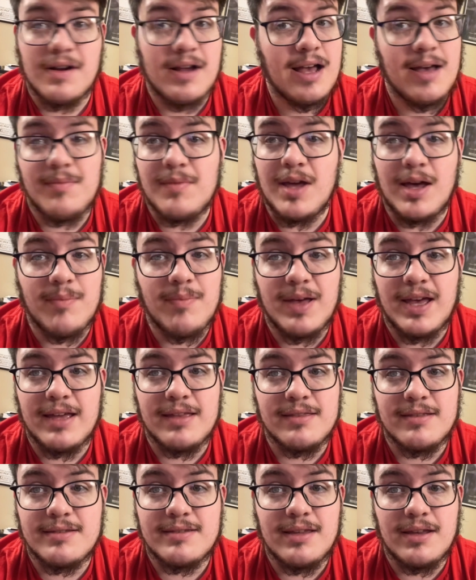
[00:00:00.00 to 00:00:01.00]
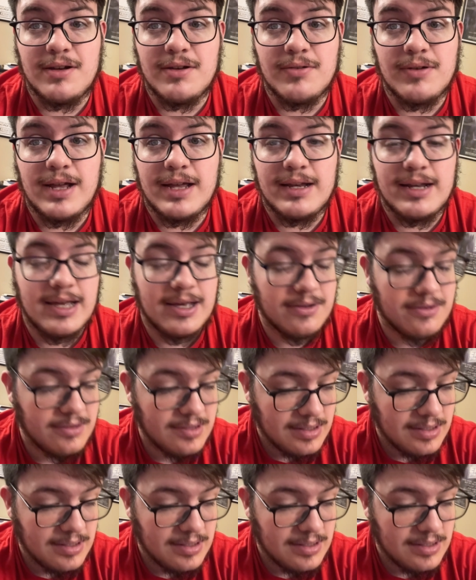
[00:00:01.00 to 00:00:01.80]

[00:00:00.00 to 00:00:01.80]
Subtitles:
I'm not buying the Sender right now.